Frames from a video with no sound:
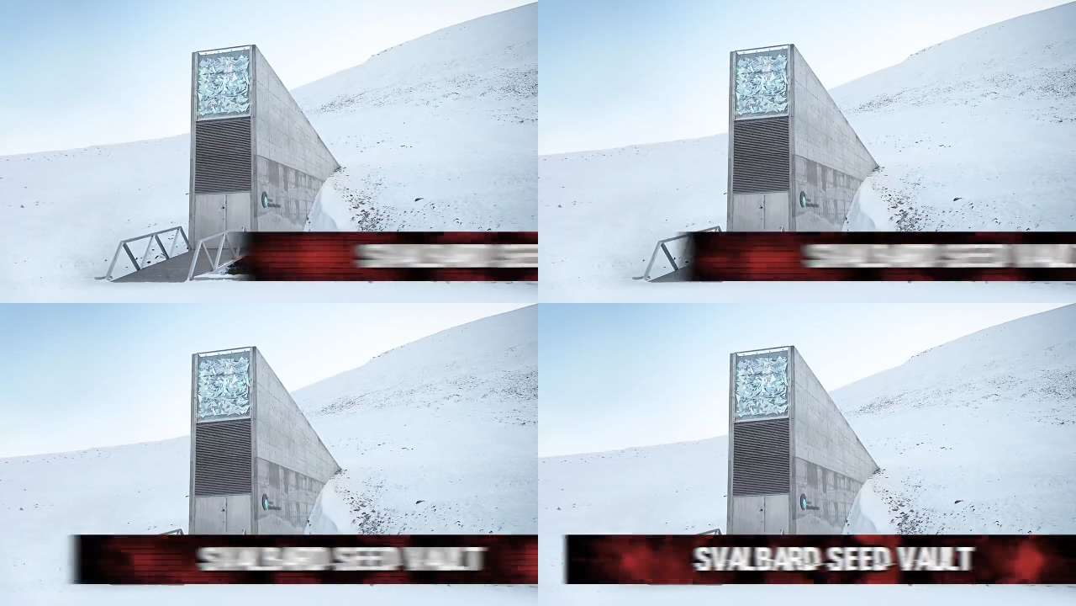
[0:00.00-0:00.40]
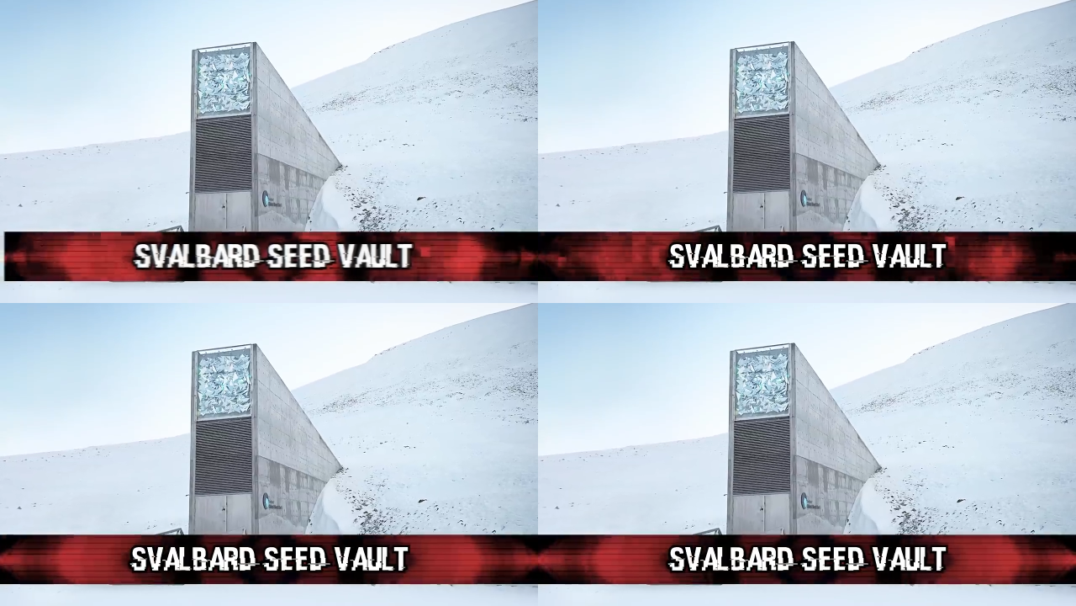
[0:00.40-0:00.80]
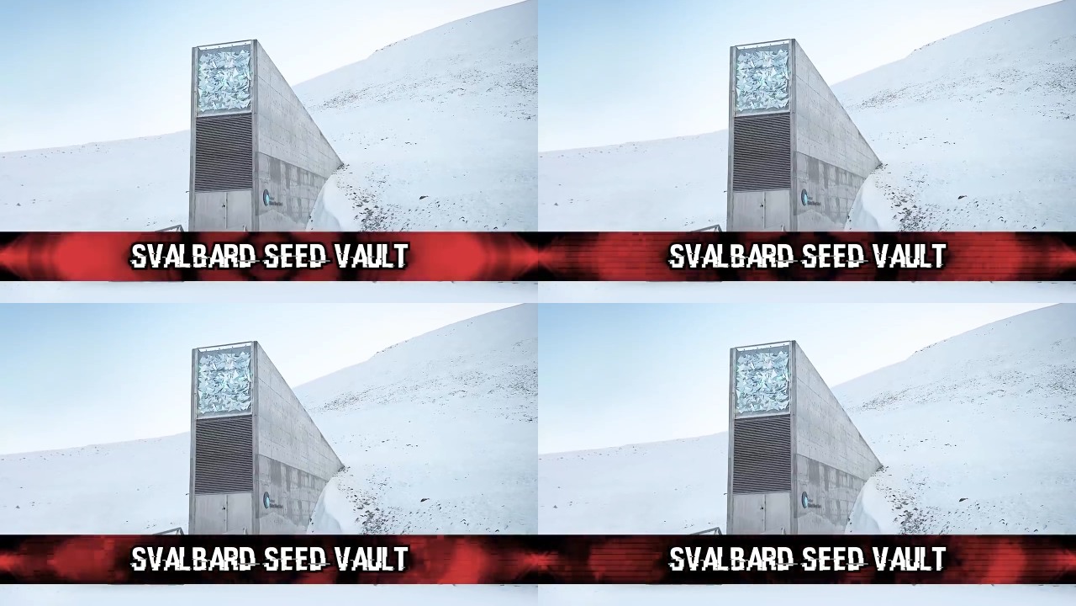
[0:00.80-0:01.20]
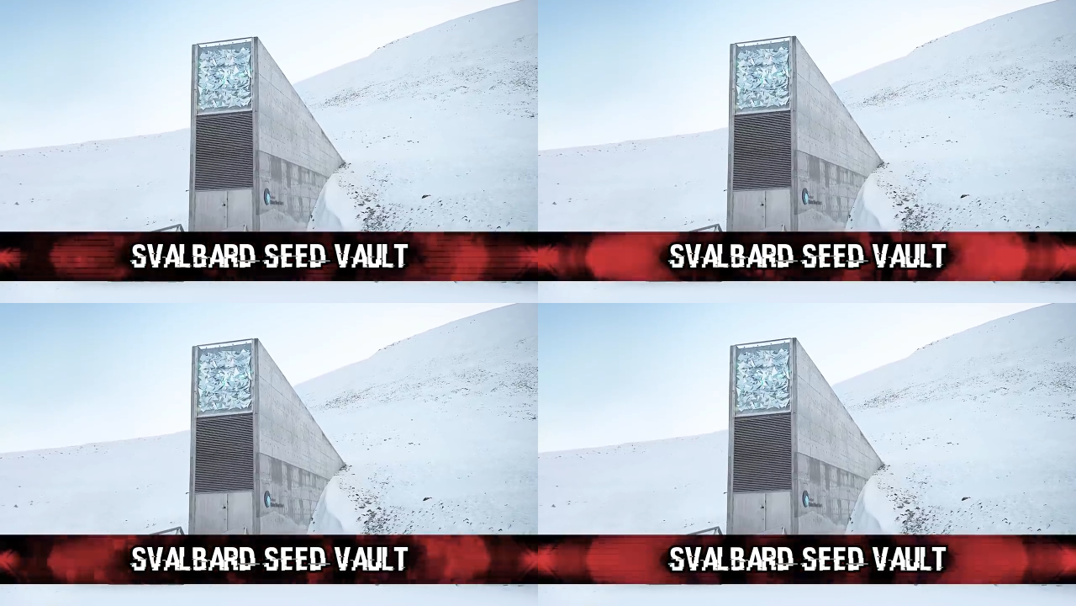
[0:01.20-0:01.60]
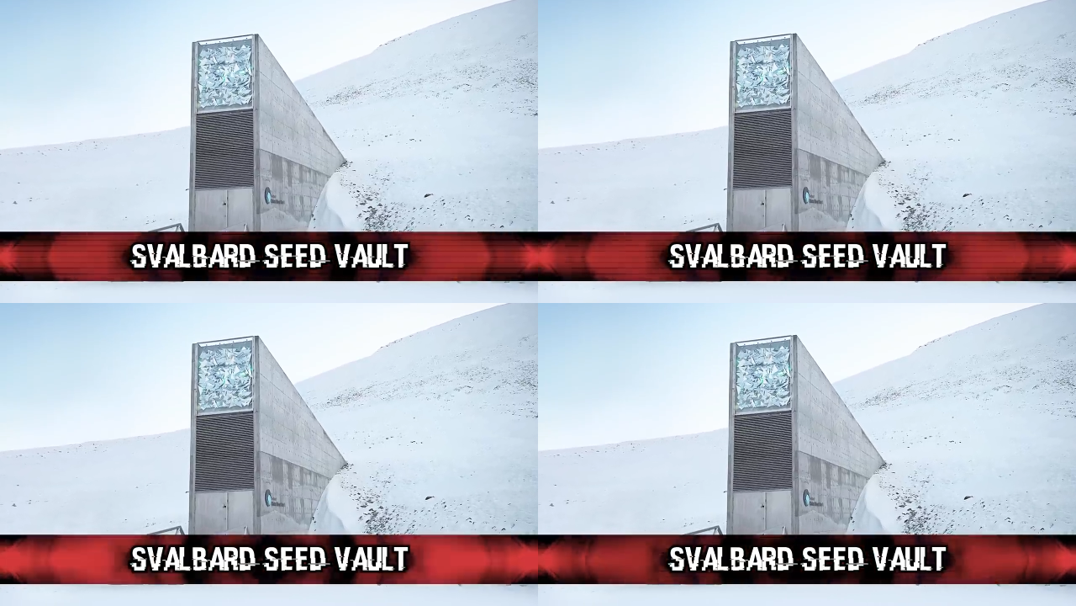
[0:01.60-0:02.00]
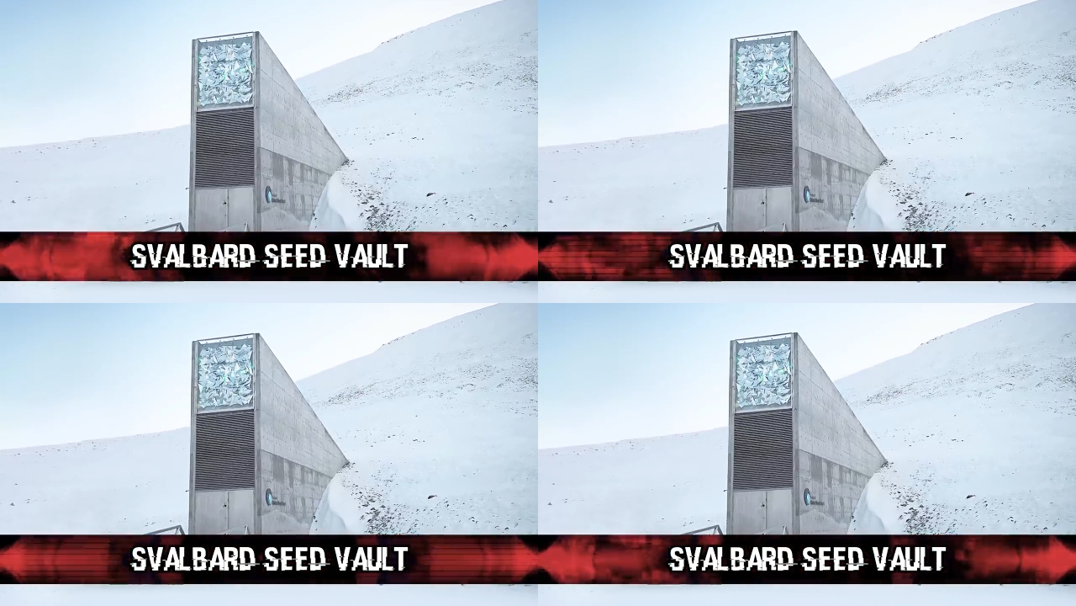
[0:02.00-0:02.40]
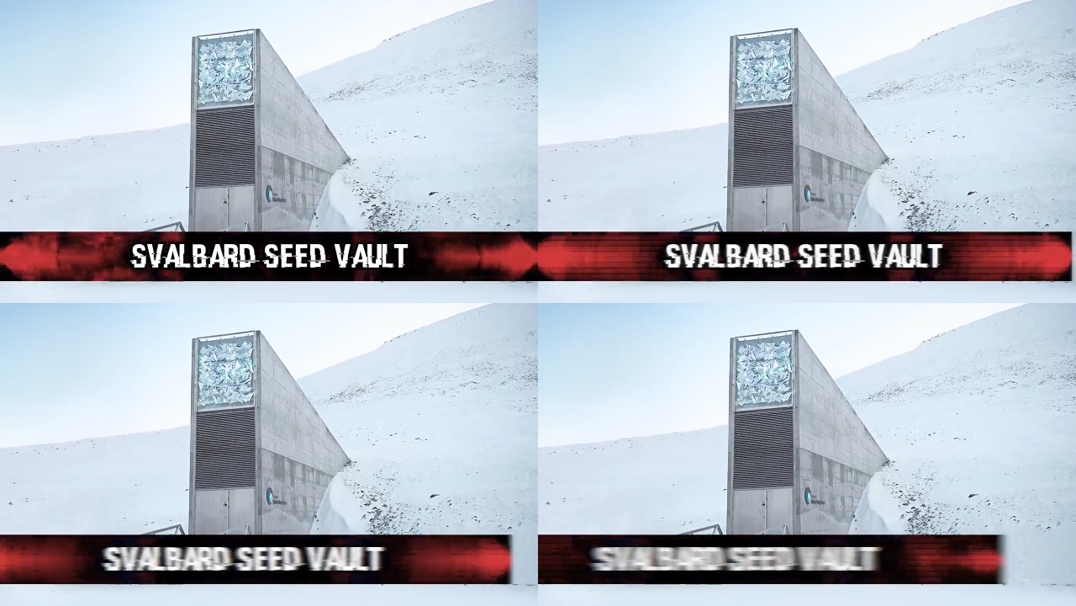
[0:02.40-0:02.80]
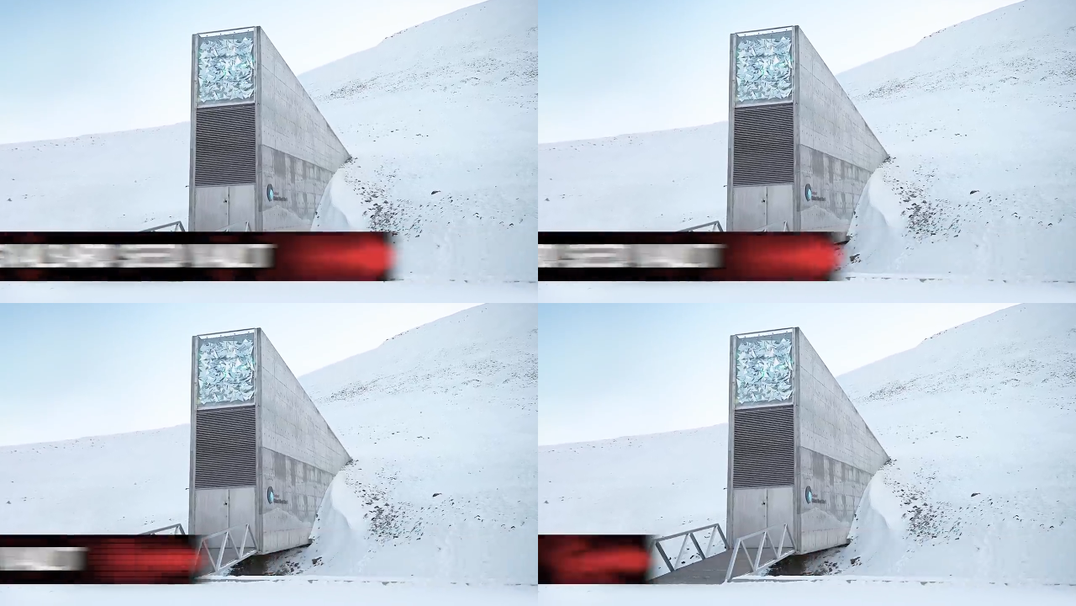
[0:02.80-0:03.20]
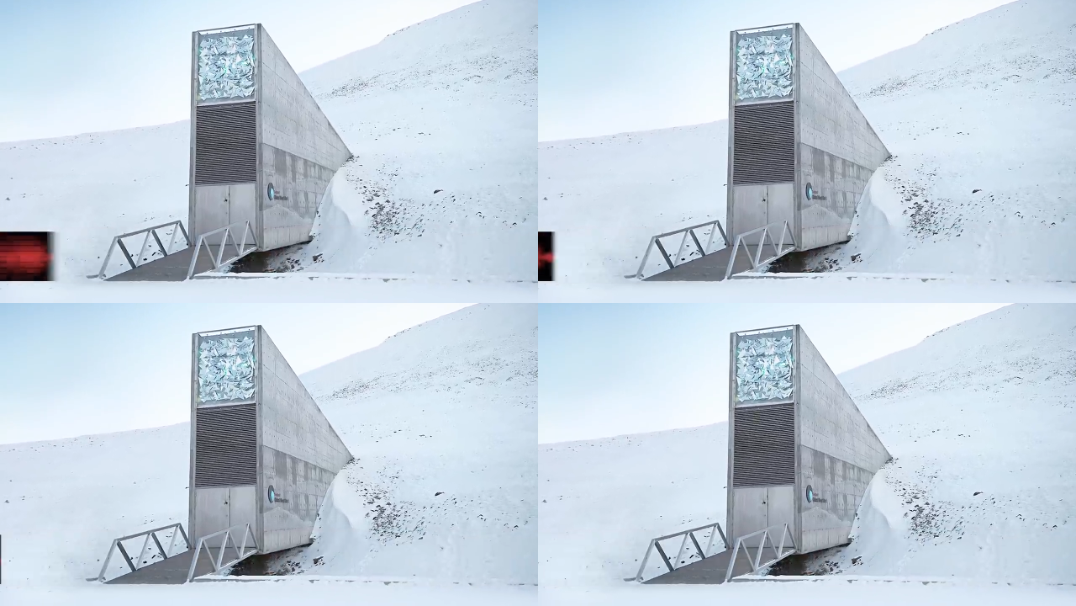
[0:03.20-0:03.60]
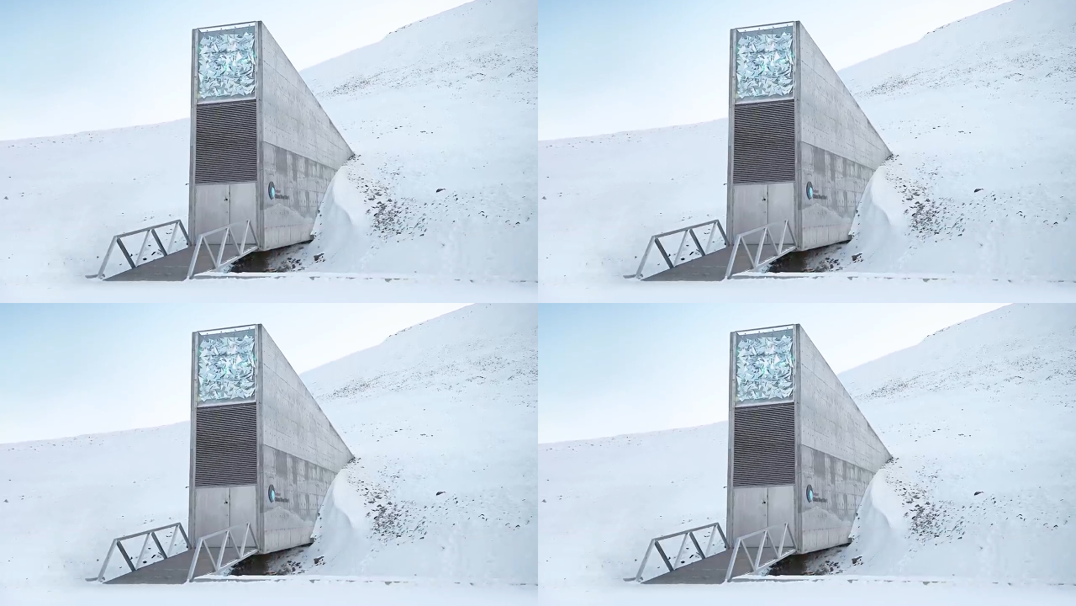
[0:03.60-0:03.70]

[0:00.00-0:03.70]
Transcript: [unreadable: no face in view]